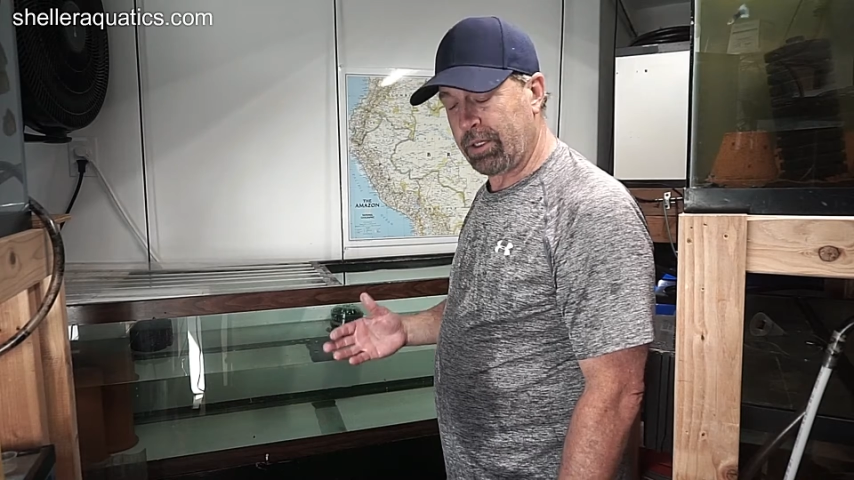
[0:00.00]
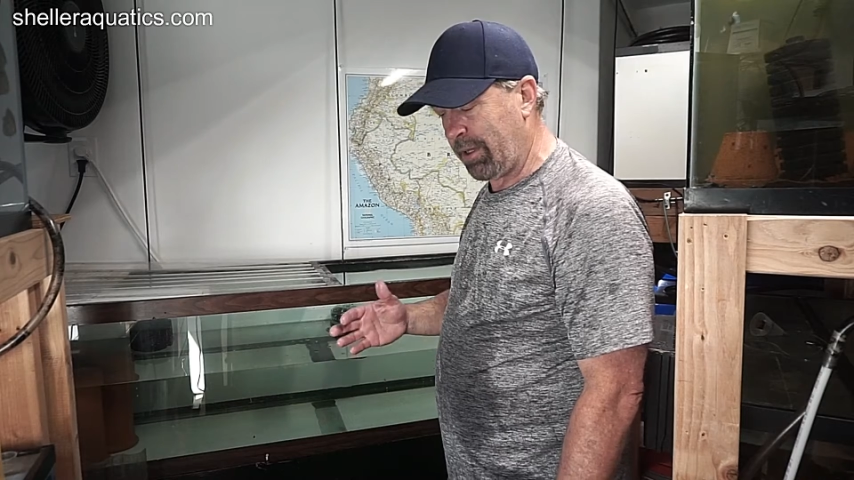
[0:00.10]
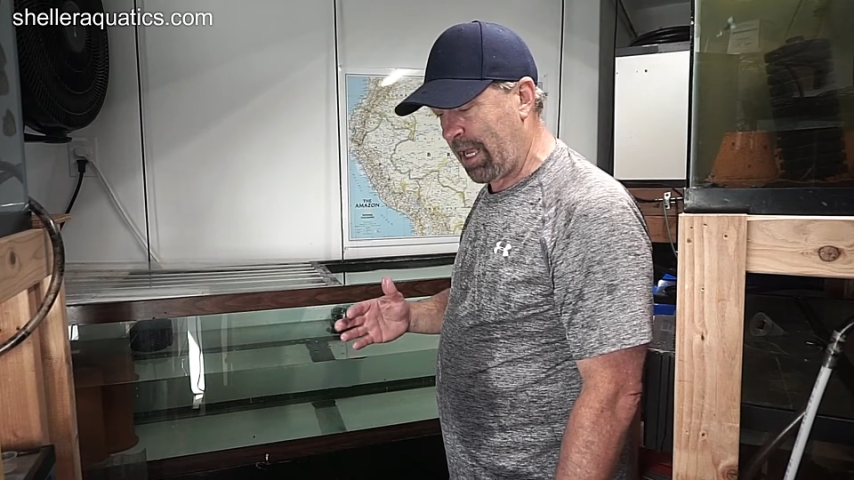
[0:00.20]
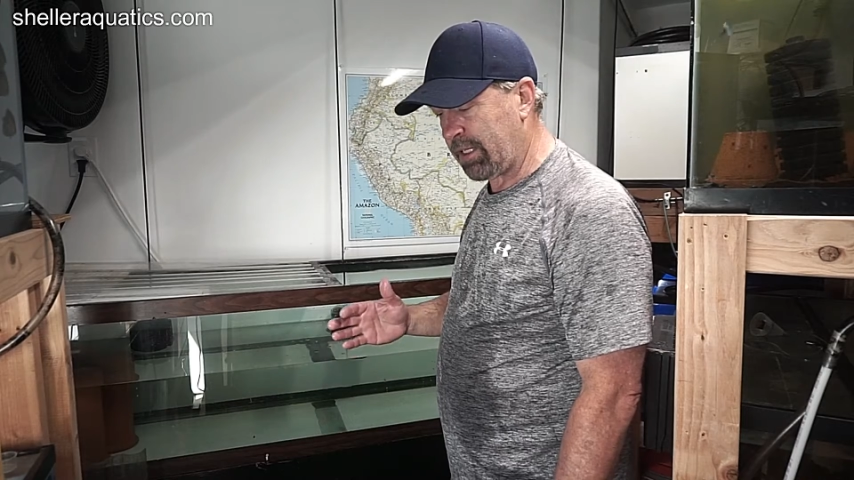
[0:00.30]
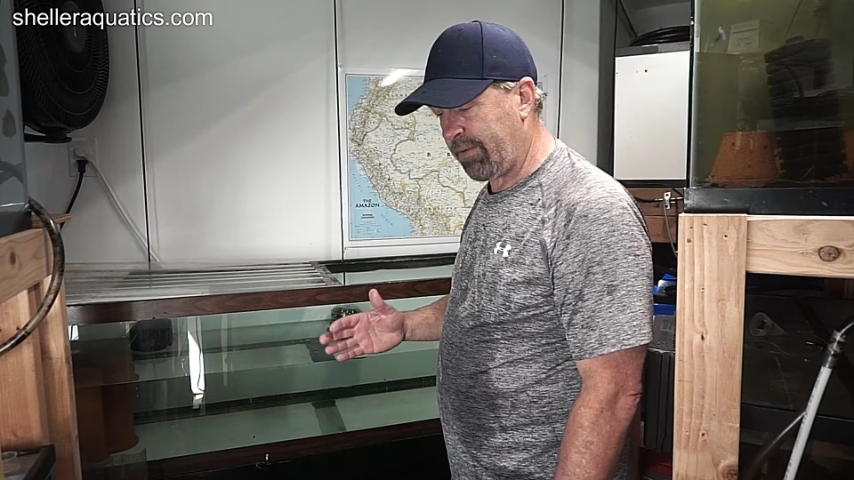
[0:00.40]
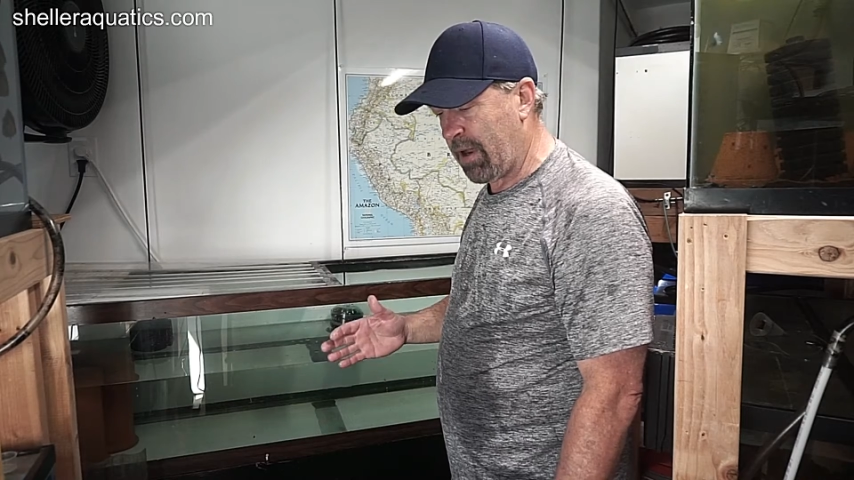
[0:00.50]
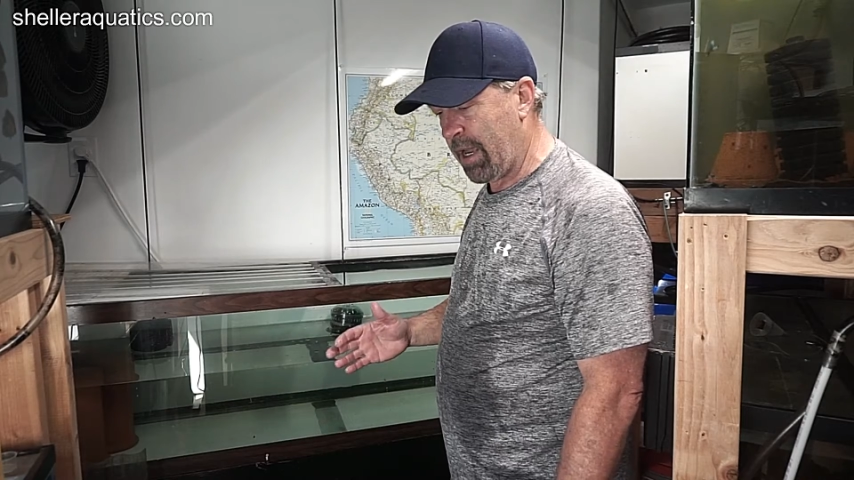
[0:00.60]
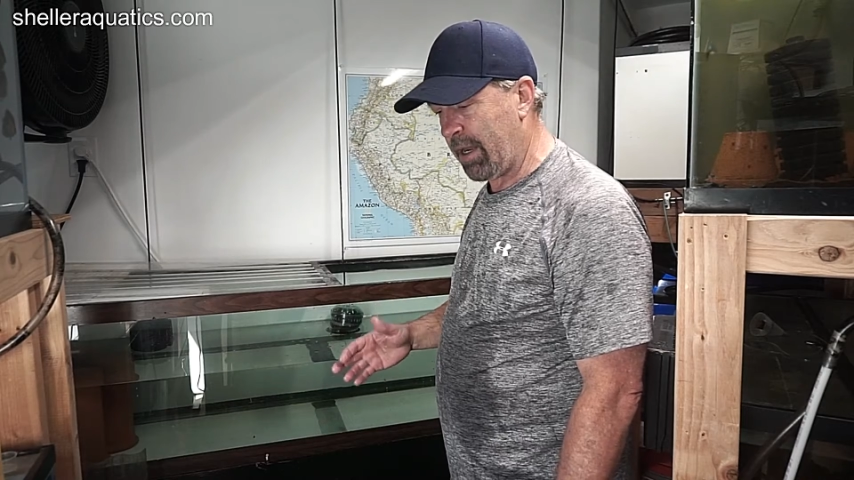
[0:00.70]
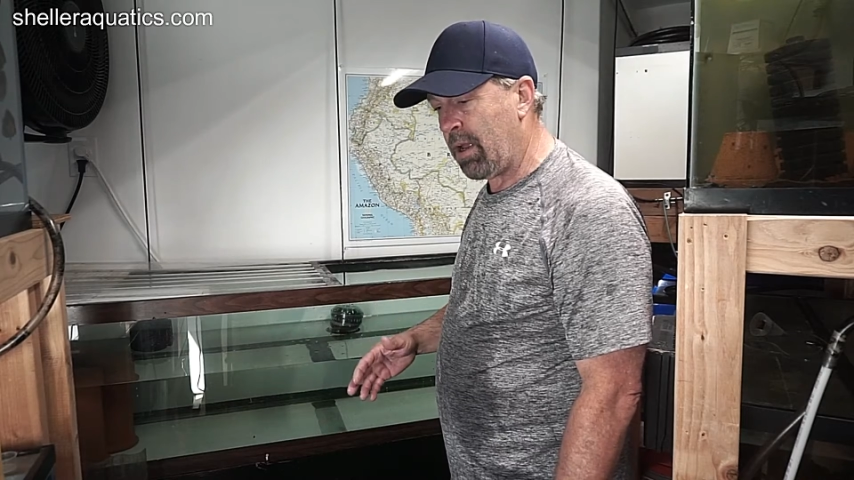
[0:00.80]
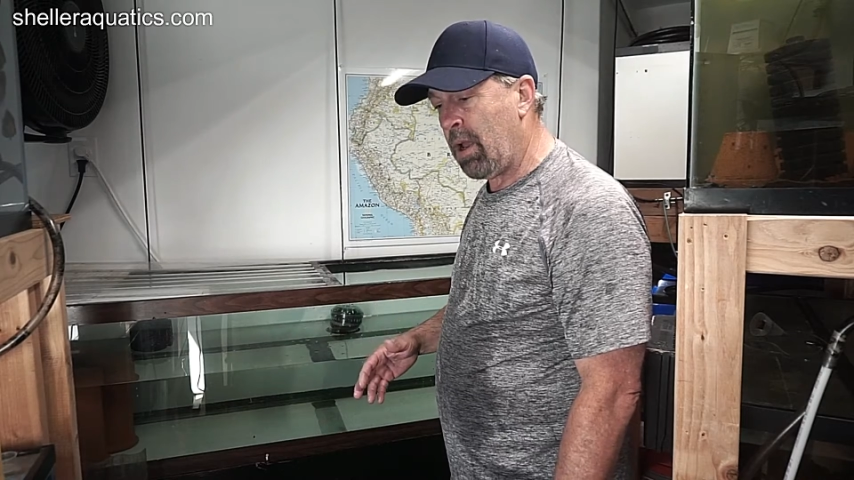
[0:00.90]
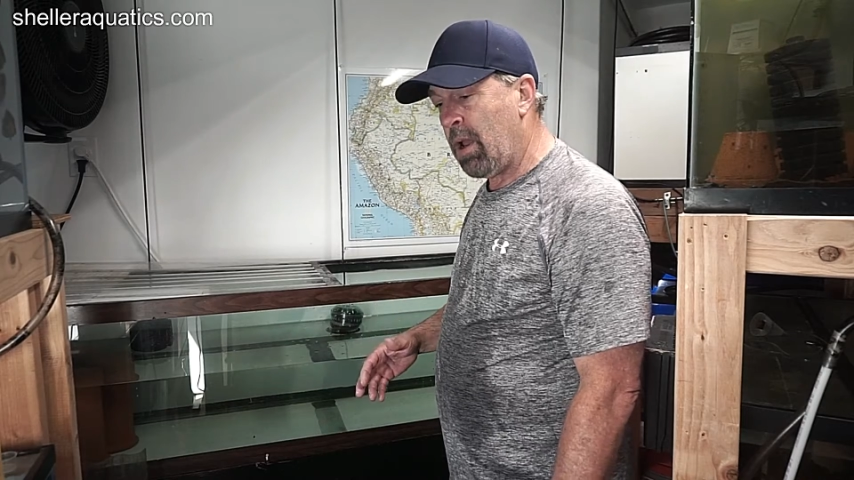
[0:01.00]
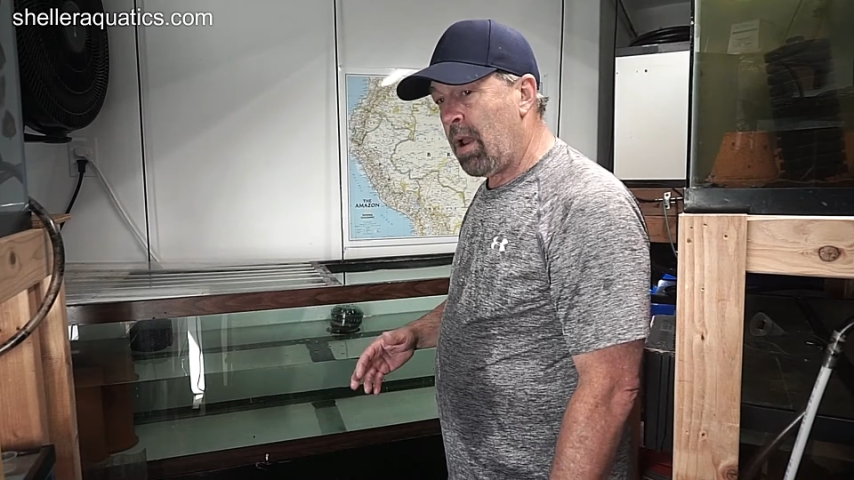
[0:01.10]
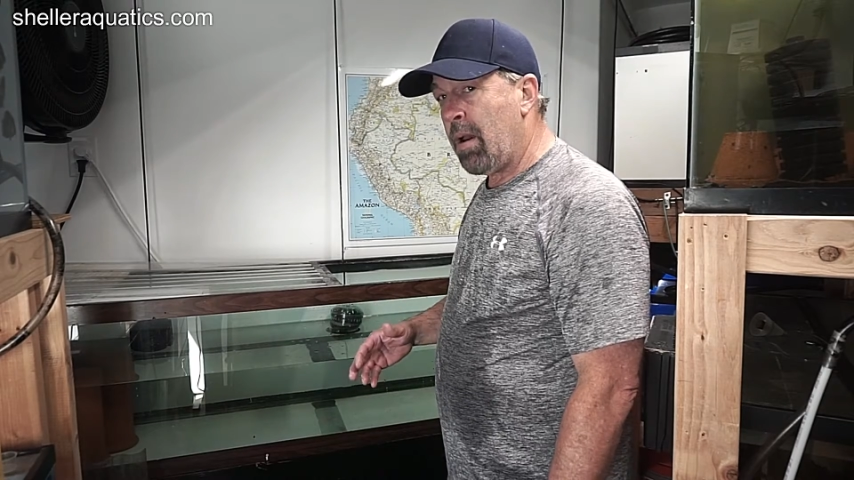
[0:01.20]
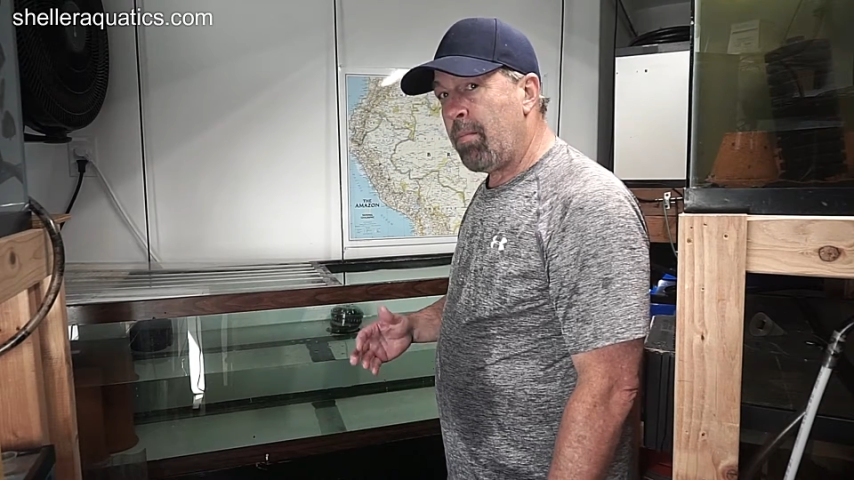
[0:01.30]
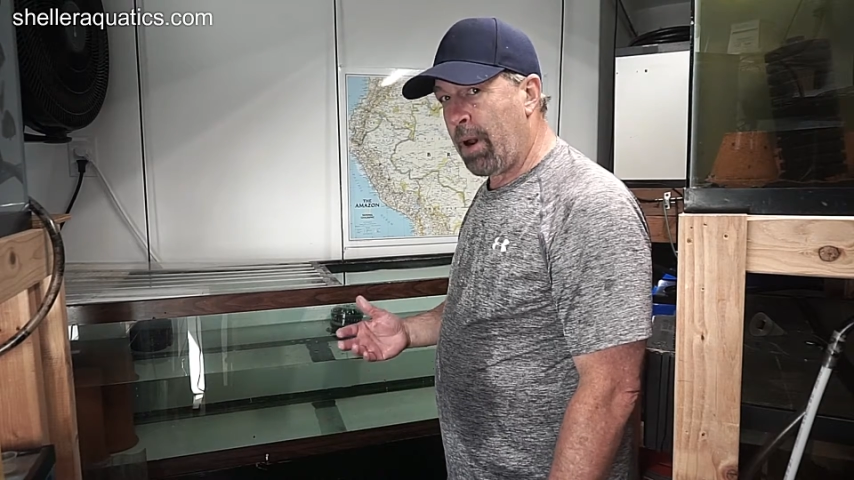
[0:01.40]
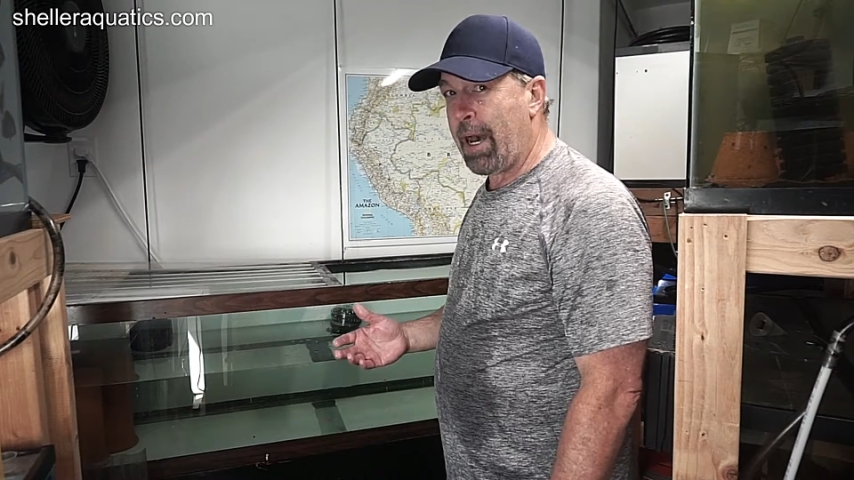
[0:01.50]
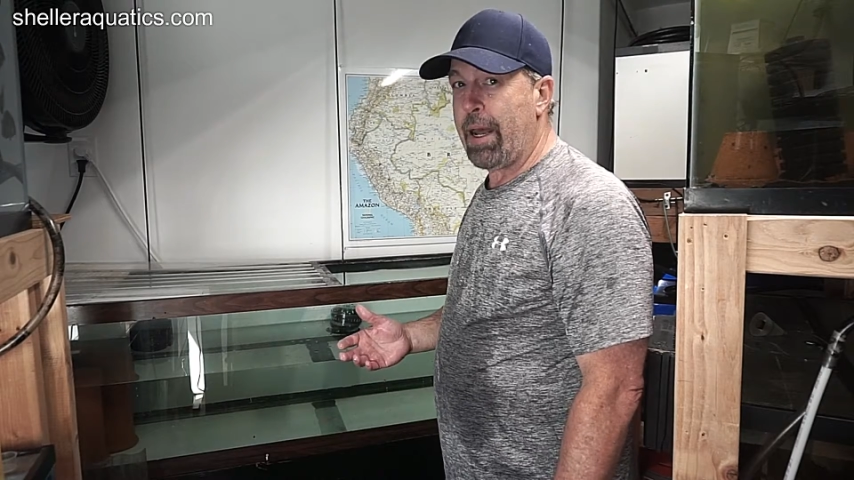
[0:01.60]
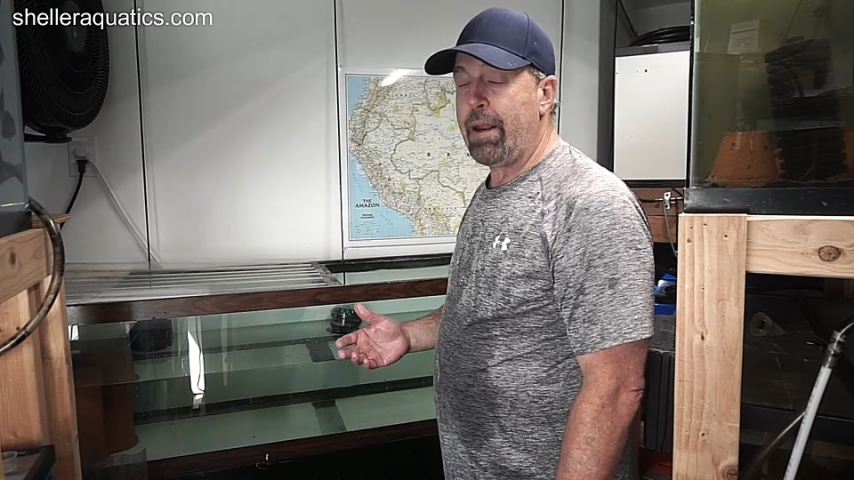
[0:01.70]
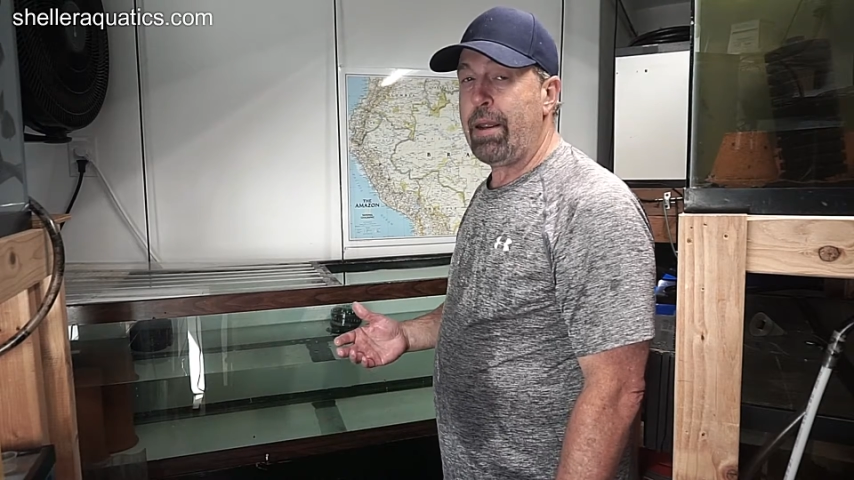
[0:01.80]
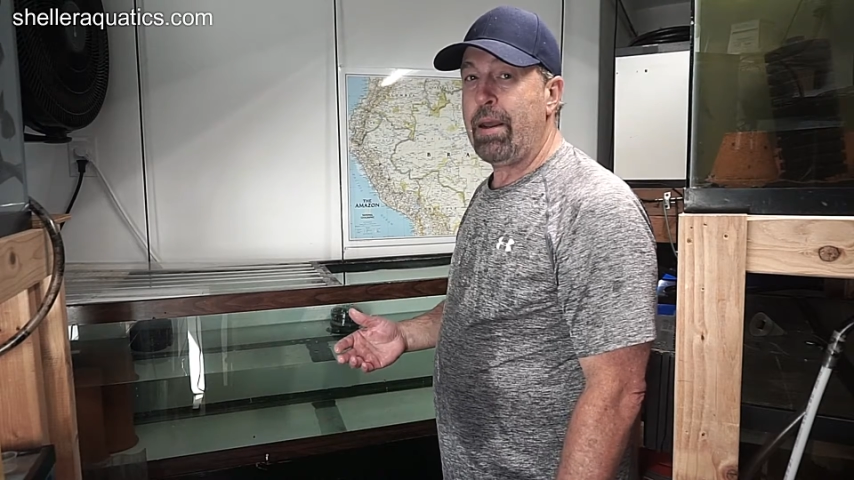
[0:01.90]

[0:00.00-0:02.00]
so that's fine. But